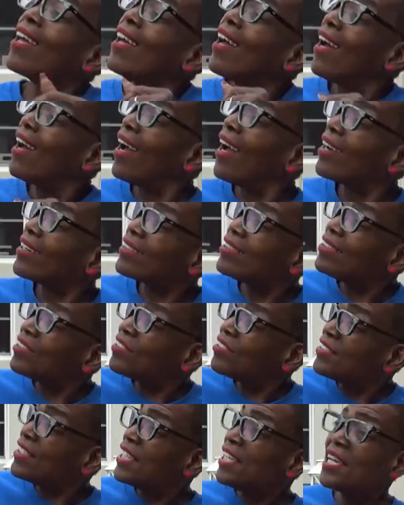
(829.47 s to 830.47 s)
I could
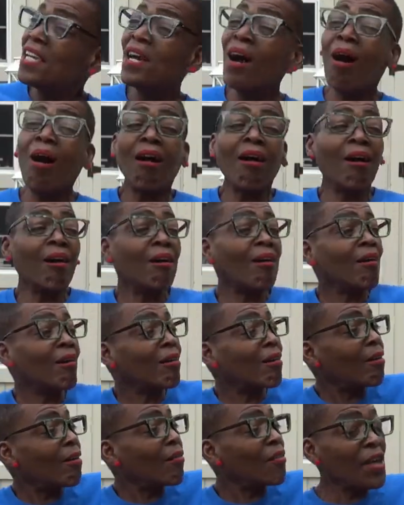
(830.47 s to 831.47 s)
see
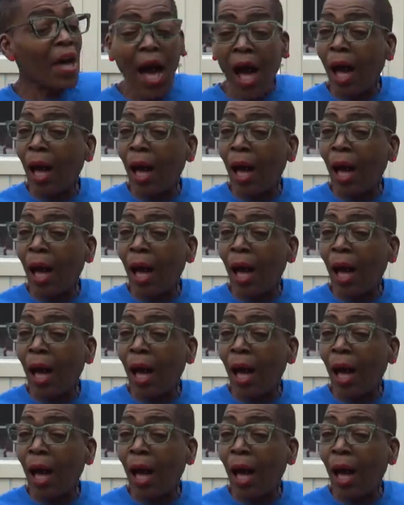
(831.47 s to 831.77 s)
all the